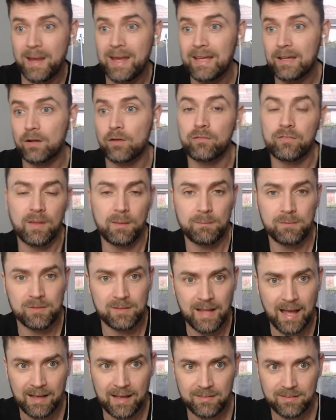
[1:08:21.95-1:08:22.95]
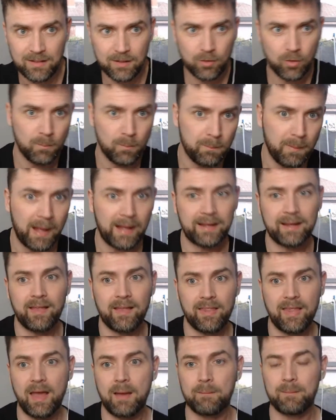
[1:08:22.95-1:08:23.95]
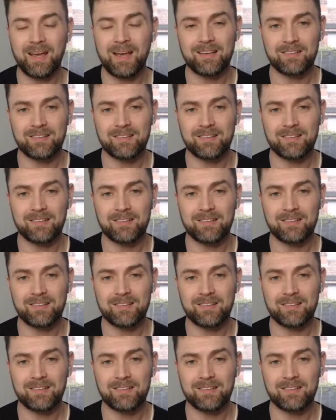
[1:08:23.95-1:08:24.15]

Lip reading: make of them stats and come back at them.